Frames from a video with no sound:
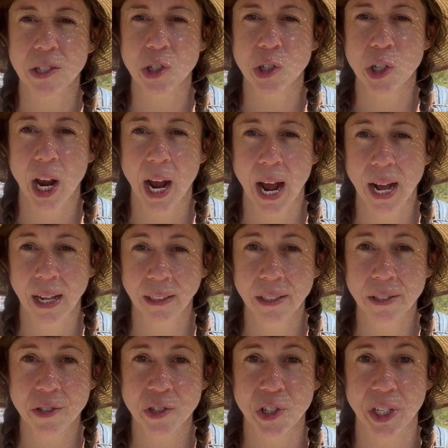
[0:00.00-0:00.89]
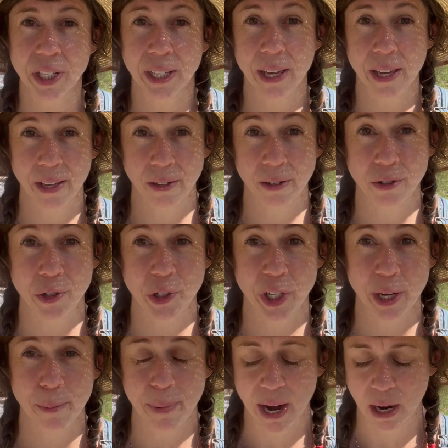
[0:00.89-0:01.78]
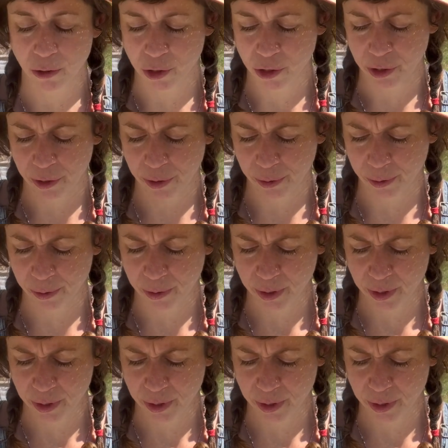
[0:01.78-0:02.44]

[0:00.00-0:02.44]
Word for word: challenging energy about you,